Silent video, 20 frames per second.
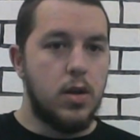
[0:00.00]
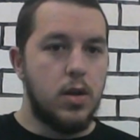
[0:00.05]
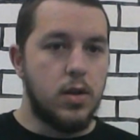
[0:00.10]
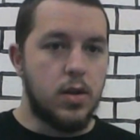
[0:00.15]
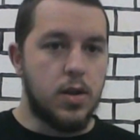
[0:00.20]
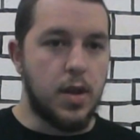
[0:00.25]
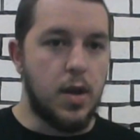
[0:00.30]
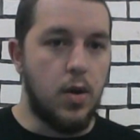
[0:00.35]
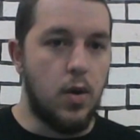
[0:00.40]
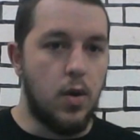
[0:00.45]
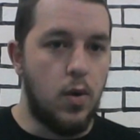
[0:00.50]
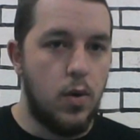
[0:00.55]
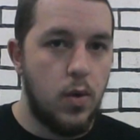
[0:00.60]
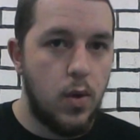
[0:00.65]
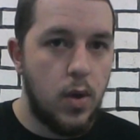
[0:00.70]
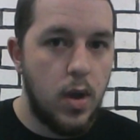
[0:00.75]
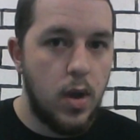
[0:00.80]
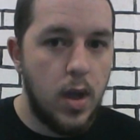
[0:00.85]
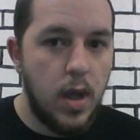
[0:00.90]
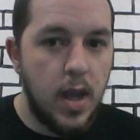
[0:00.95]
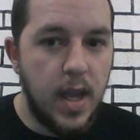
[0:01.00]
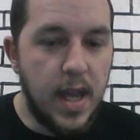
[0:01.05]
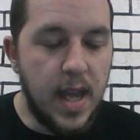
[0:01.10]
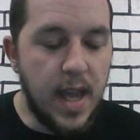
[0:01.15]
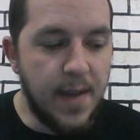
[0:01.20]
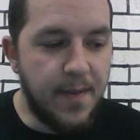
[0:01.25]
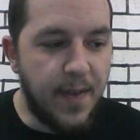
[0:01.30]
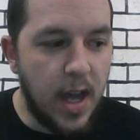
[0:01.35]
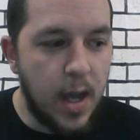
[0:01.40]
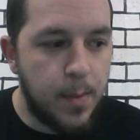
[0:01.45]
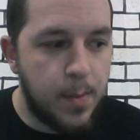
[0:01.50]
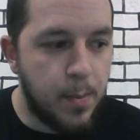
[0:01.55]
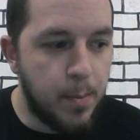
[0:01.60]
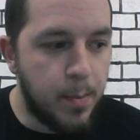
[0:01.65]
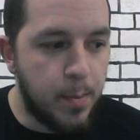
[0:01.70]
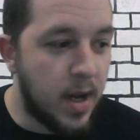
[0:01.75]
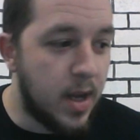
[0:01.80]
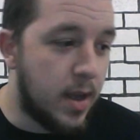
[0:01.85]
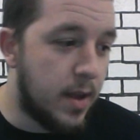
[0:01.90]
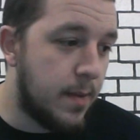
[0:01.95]
So,
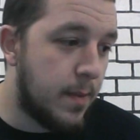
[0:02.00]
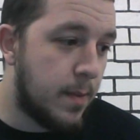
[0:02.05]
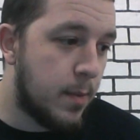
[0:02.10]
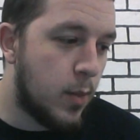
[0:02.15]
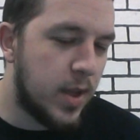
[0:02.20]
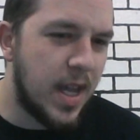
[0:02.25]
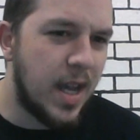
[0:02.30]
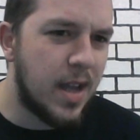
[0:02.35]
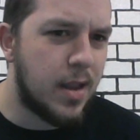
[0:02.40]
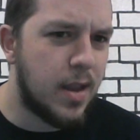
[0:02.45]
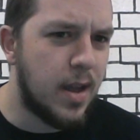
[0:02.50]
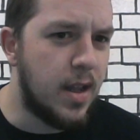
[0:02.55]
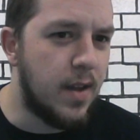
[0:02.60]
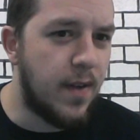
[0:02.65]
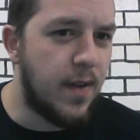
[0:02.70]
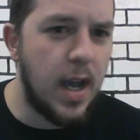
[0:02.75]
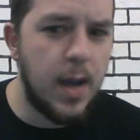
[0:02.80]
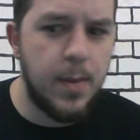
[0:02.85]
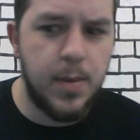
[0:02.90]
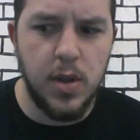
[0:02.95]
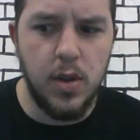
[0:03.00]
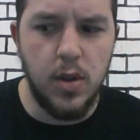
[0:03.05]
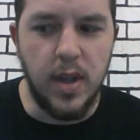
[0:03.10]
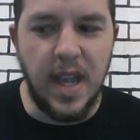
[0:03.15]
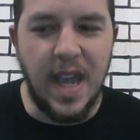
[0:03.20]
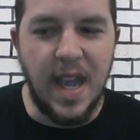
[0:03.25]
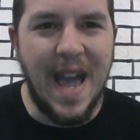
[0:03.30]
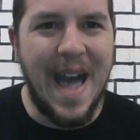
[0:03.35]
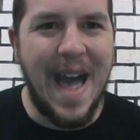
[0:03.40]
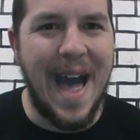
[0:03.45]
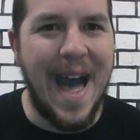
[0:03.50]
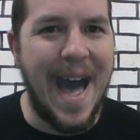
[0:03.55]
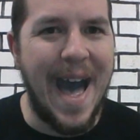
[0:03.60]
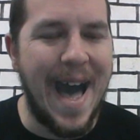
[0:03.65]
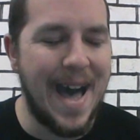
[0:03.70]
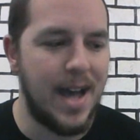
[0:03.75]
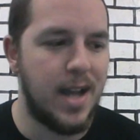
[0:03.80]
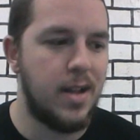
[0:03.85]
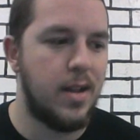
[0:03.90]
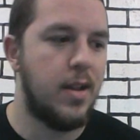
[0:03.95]
but with that said, if I absolutely
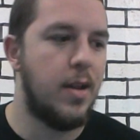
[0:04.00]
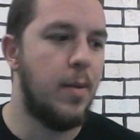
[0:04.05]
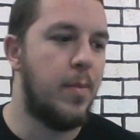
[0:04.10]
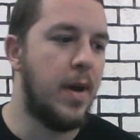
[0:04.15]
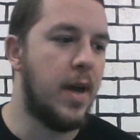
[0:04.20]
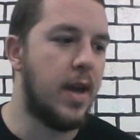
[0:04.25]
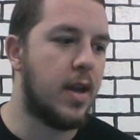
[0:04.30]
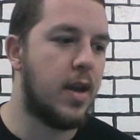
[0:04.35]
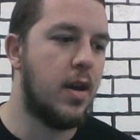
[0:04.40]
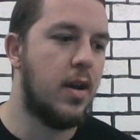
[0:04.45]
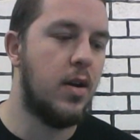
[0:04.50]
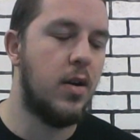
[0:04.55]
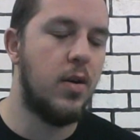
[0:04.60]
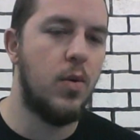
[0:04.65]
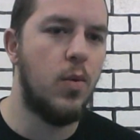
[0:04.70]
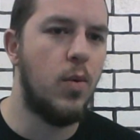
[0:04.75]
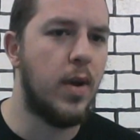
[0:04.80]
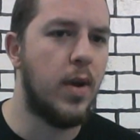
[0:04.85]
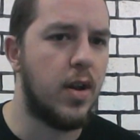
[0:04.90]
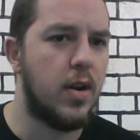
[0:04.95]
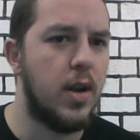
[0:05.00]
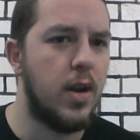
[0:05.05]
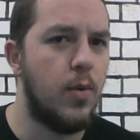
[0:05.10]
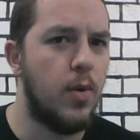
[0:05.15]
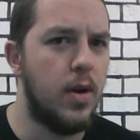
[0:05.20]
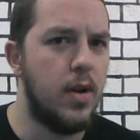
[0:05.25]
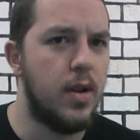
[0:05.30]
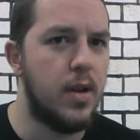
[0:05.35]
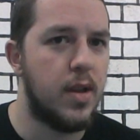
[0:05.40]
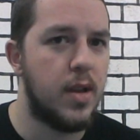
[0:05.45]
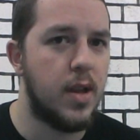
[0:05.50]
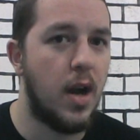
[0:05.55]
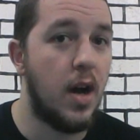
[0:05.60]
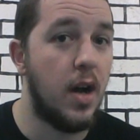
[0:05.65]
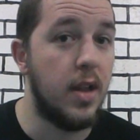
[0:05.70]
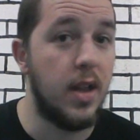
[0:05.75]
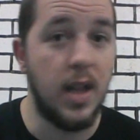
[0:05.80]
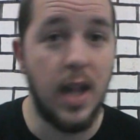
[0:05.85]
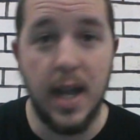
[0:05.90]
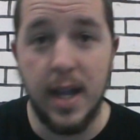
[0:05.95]
had to pick whether it was
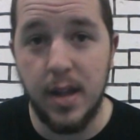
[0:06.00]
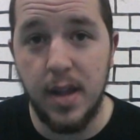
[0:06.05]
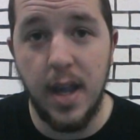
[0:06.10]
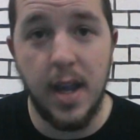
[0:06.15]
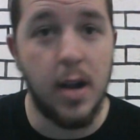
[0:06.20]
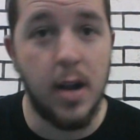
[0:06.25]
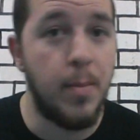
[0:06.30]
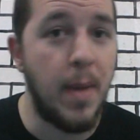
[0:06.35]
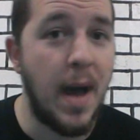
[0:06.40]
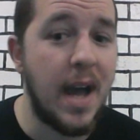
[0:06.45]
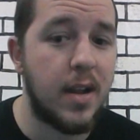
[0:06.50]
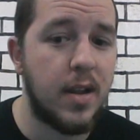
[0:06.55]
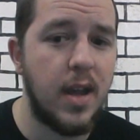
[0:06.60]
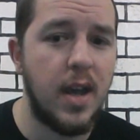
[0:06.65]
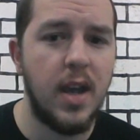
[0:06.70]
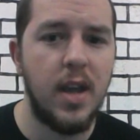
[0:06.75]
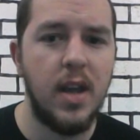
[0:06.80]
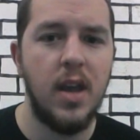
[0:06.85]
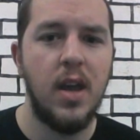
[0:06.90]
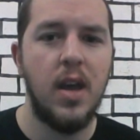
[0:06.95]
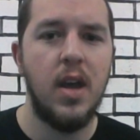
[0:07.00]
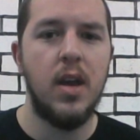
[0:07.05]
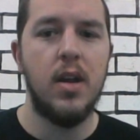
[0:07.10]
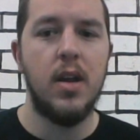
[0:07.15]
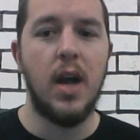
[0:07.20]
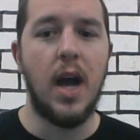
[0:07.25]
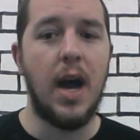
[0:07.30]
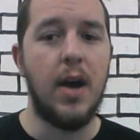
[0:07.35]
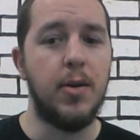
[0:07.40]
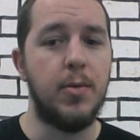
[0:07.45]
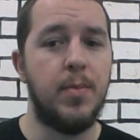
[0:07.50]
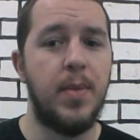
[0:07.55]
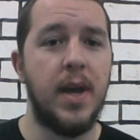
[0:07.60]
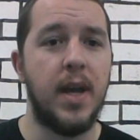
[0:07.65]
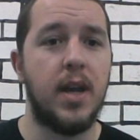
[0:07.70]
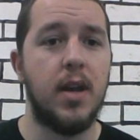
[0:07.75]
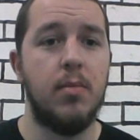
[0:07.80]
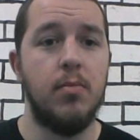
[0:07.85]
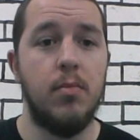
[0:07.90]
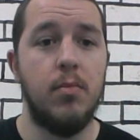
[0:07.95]
on leg day or back day, I would
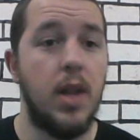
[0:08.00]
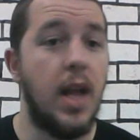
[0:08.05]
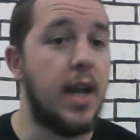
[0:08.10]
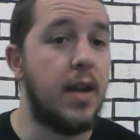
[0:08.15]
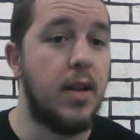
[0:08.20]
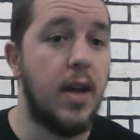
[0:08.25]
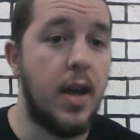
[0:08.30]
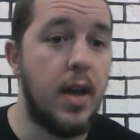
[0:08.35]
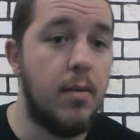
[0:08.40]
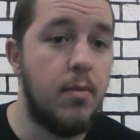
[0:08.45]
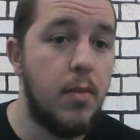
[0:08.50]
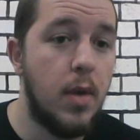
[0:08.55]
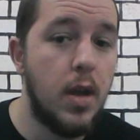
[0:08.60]
pick leg day.